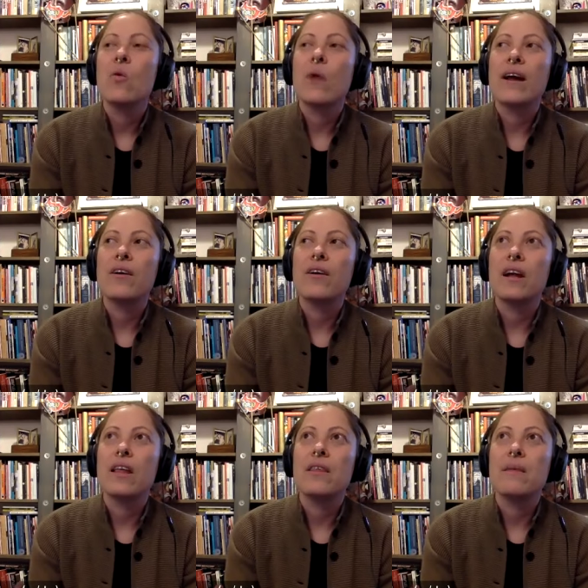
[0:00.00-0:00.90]
where
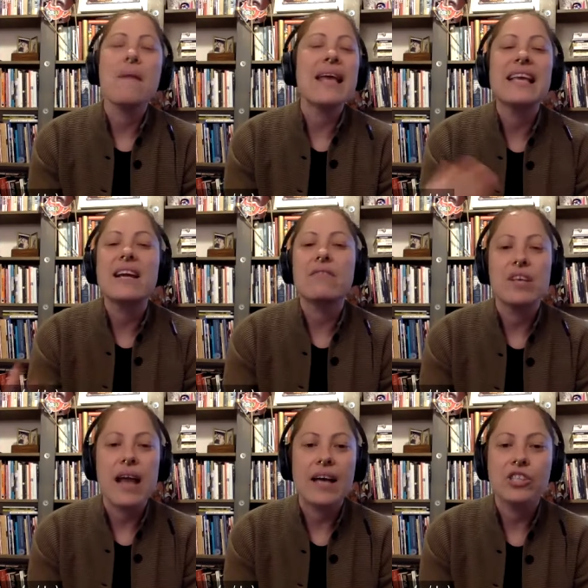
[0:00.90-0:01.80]
the making of the
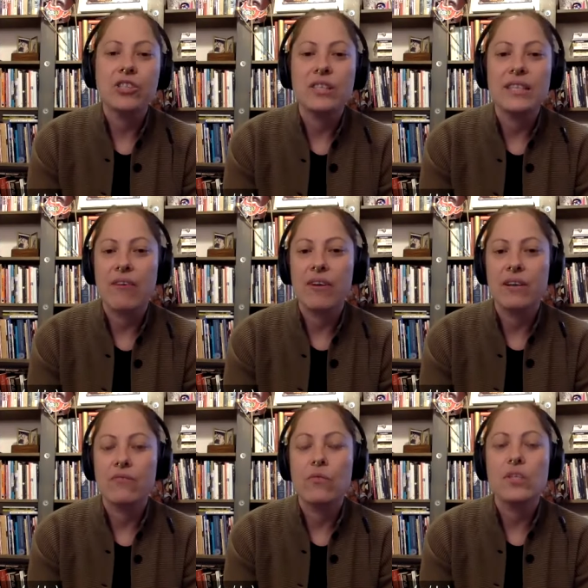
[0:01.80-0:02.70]
national
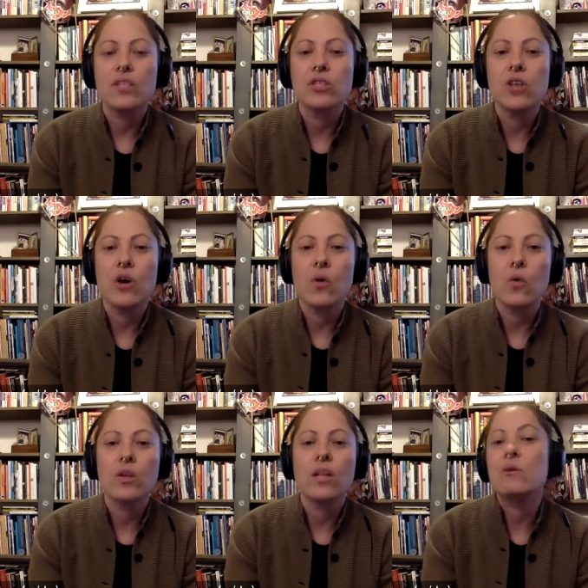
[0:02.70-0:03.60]
narrative was
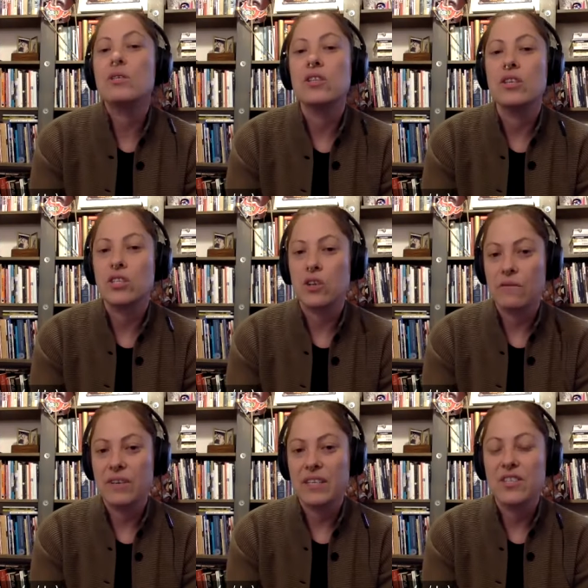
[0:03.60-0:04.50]
so close to the
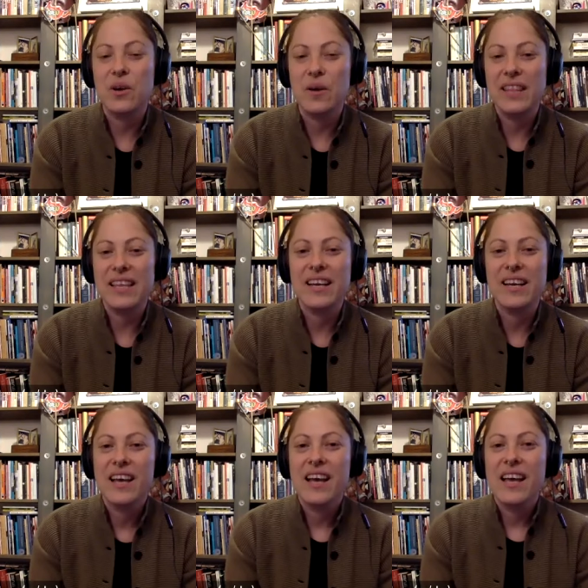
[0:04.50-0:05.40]
surface you know i think
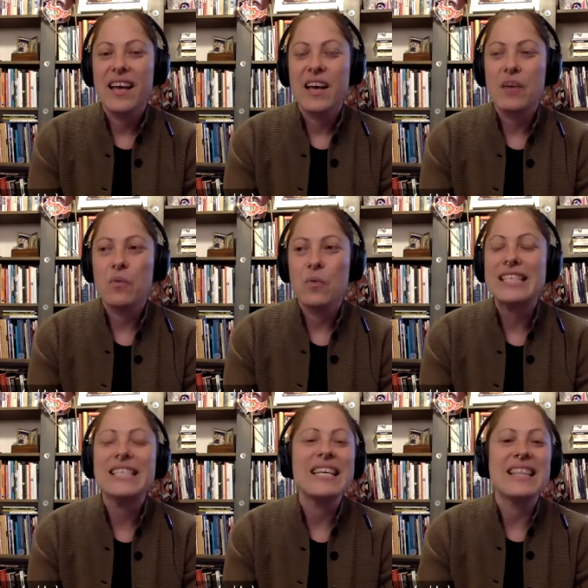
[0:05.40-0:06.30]
we
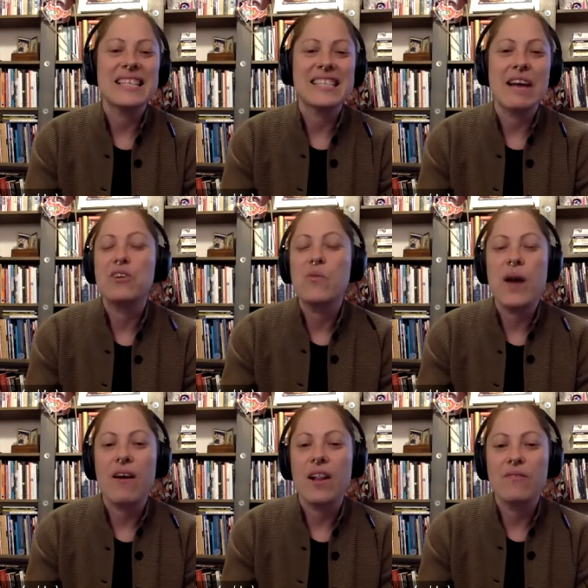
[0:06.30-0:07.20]
see this
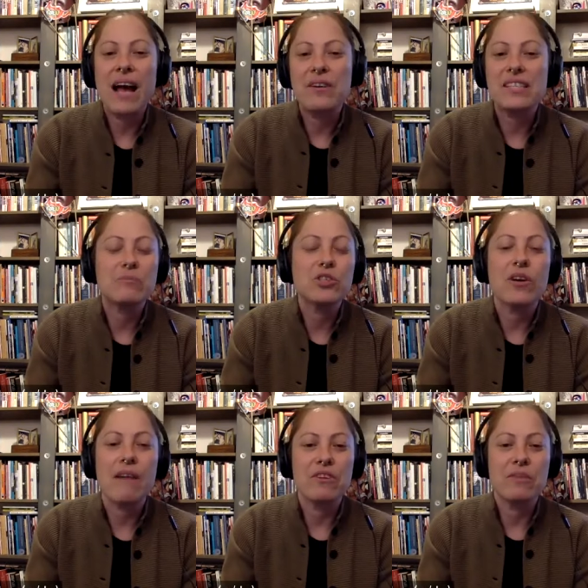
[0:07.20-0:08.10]
everywhere all around us. I'm sure
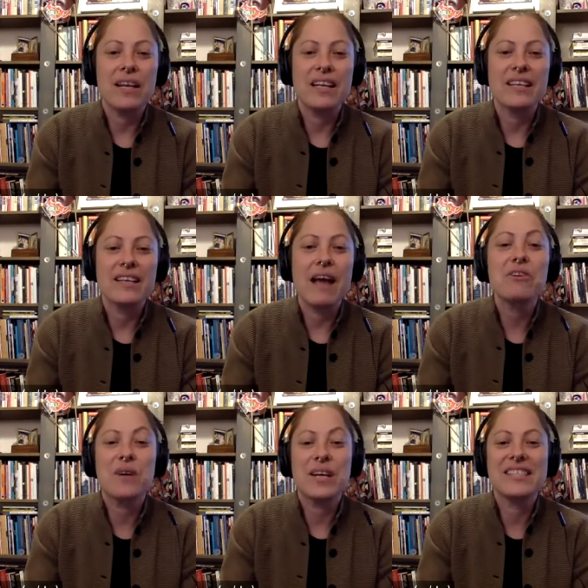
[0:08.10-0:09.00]
everybody
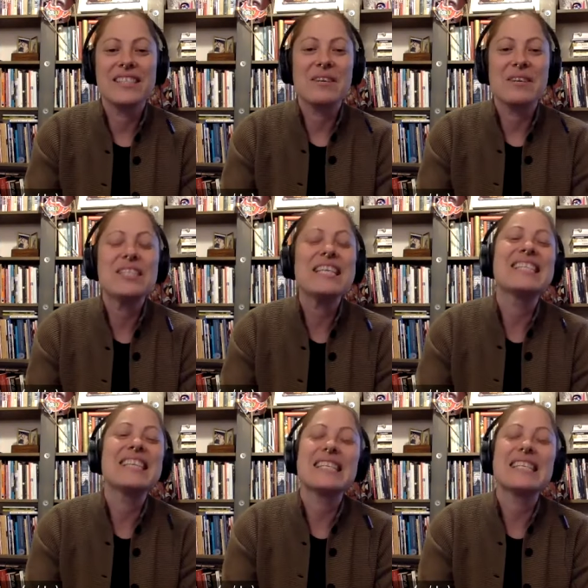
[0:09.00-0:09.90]
everywhere, you know, sees
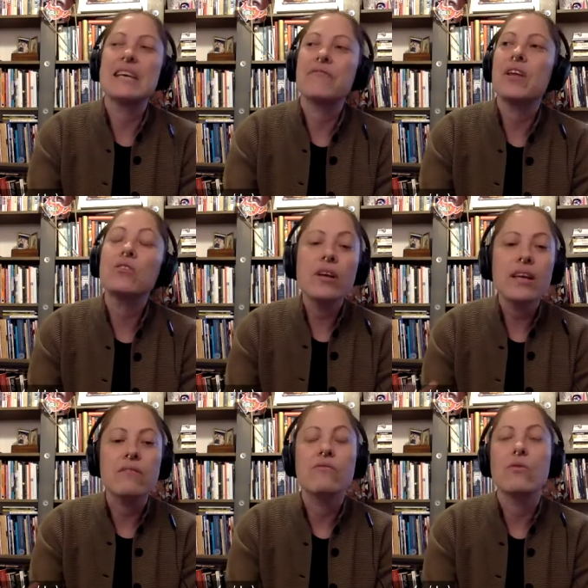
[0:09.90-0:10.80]
this if they're
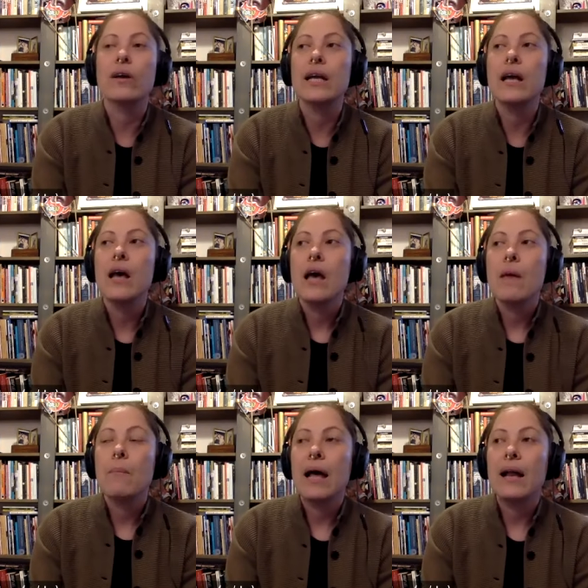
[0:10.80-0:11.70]
looking for it,
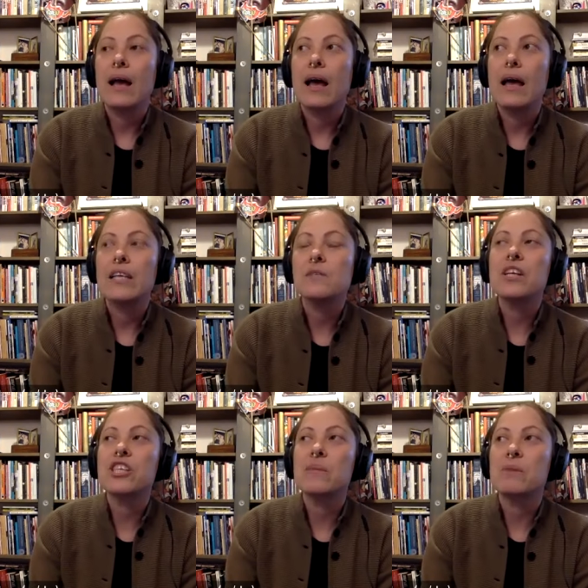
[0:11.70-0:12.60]
but
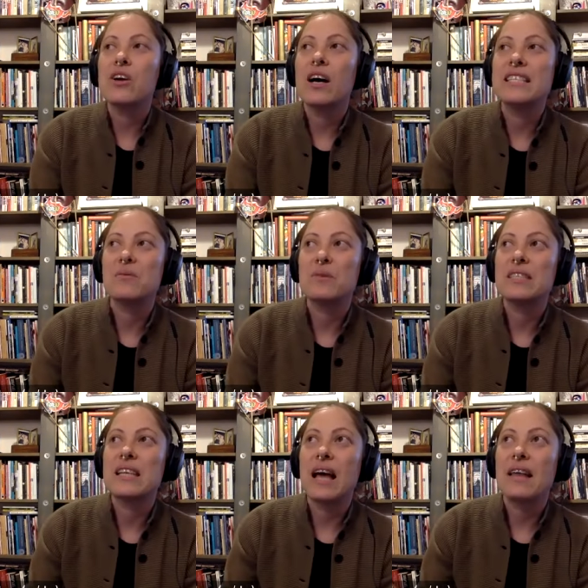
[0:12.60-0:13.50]
especially because it
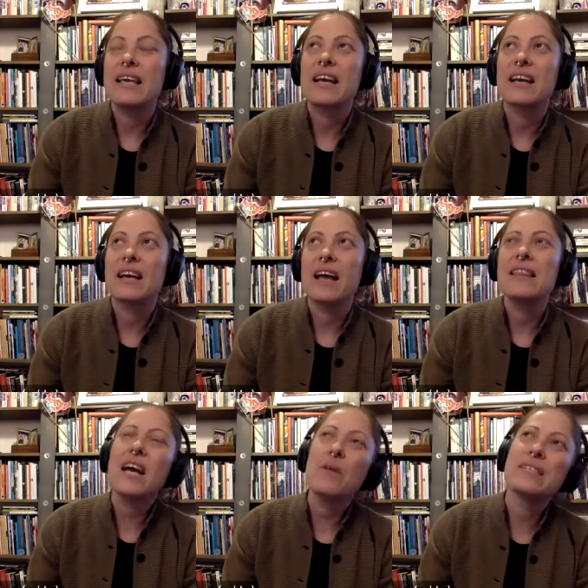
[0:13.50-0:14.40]
was I think I
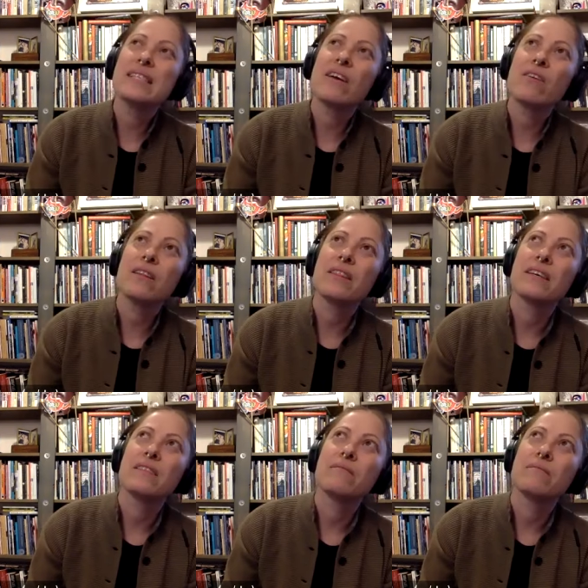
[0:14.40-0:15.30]
think I was there on
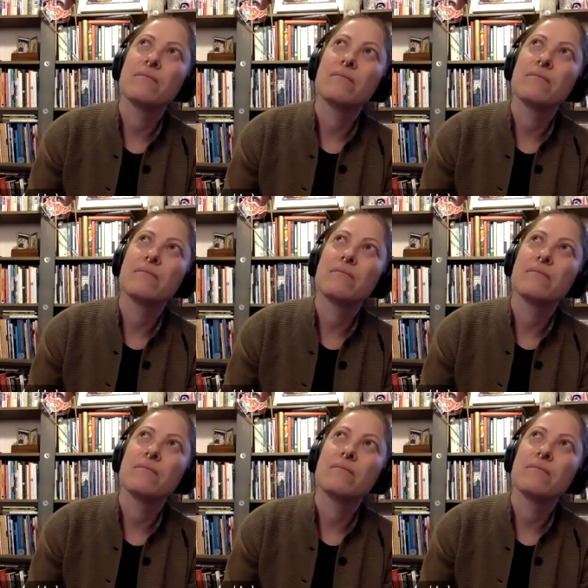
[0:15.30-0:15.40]
the